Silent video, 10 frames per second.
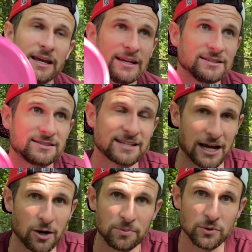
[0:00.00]
It's to
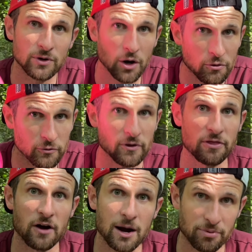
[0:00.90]
help you go through the
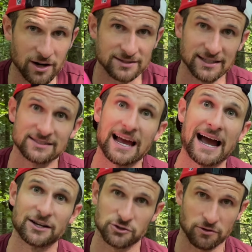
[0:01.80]
thought process
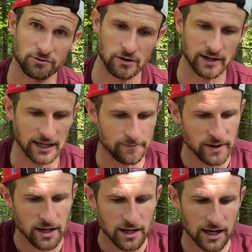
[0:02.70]
as you're throwing it.
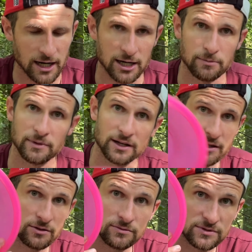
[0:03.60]

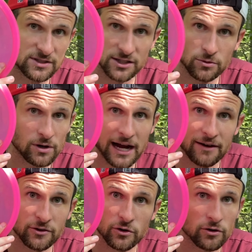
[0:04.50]
You still will
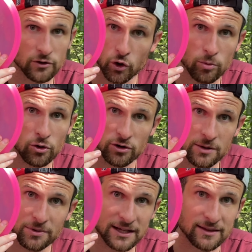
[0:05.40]
have your normal
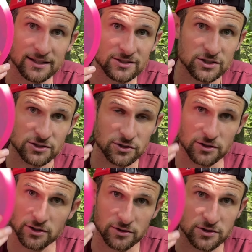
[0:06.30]
grip like this, just
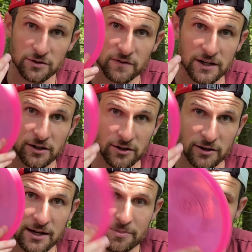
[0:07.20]
your 2-finger
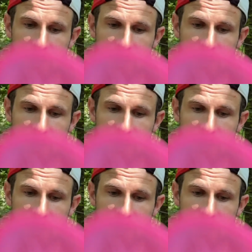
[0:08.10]
grip.